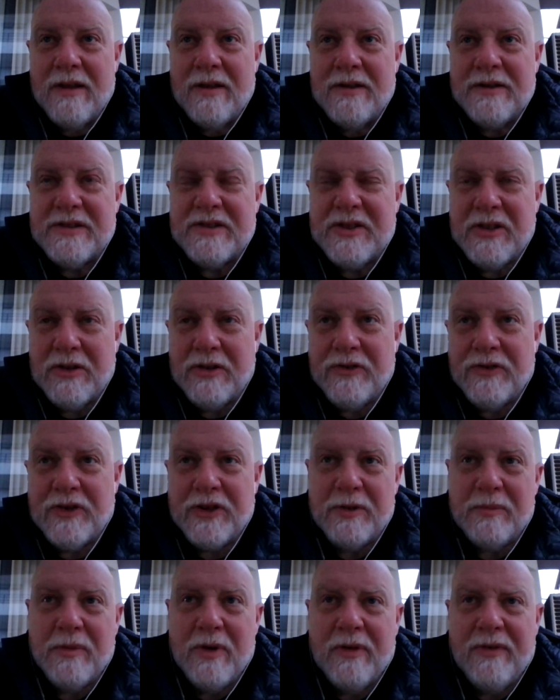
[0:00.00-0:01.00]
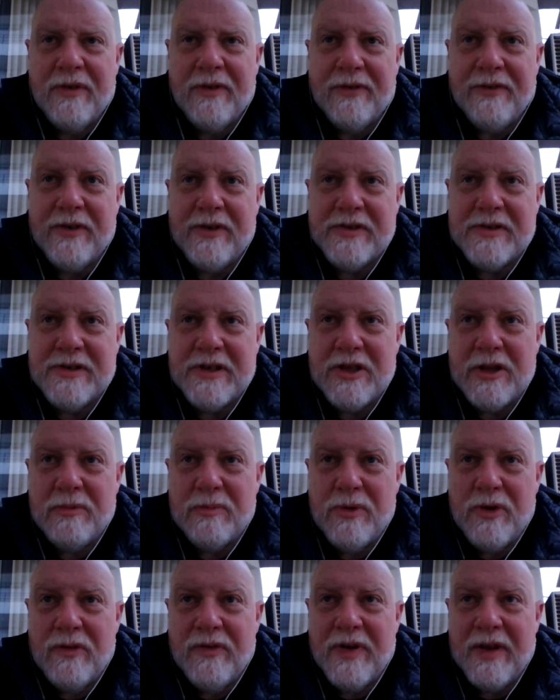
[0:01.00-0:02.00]
stills from the movie, or if you see the
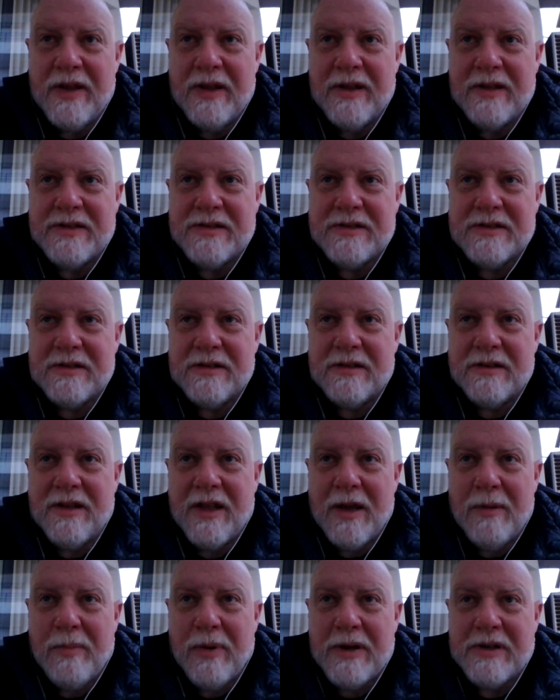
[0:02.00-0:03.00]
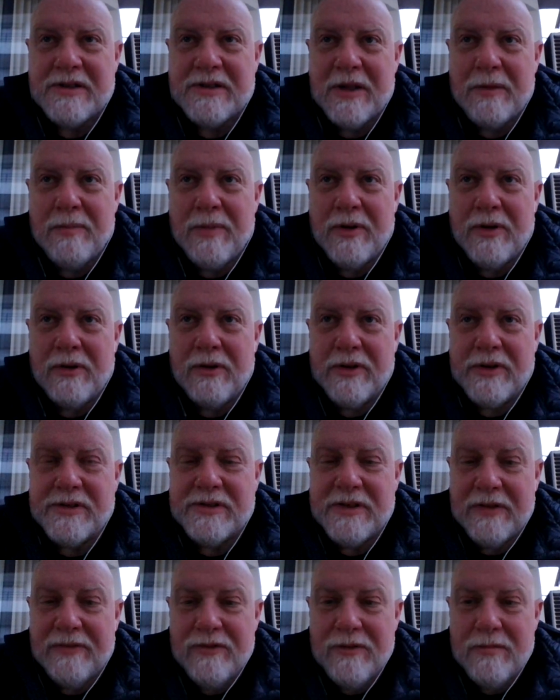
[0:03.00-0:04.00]
movie, it's the Empire State Building looks
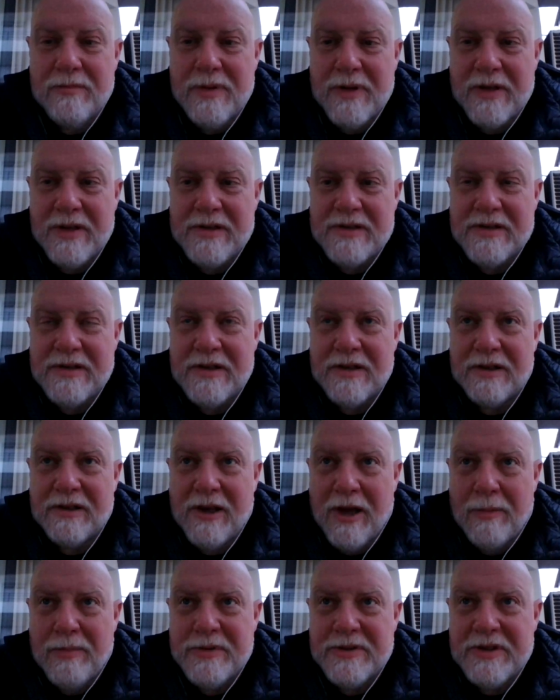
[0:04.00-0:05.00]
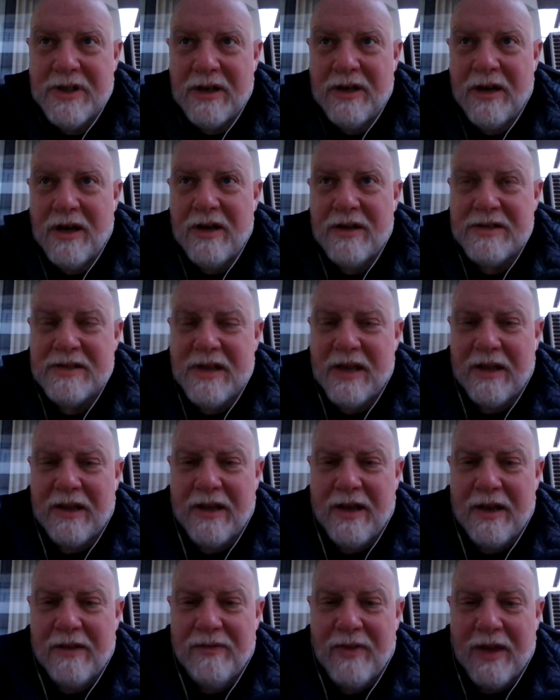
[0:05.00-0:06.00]
different because the top is not on it. It's got
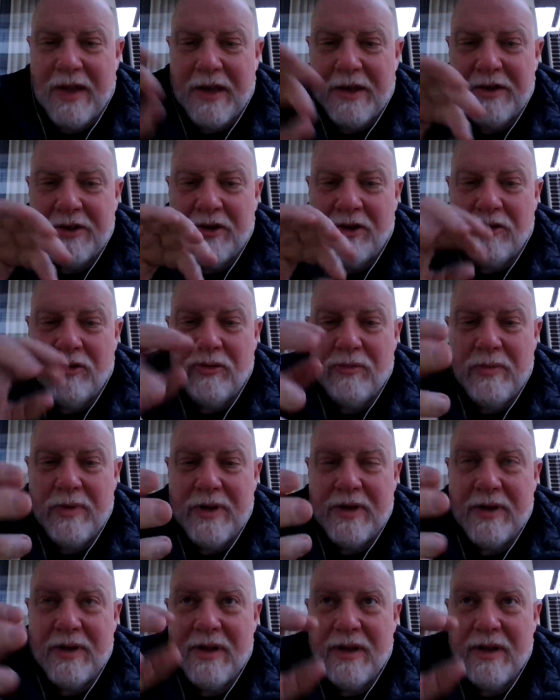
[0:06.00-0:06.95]
kind of like a domed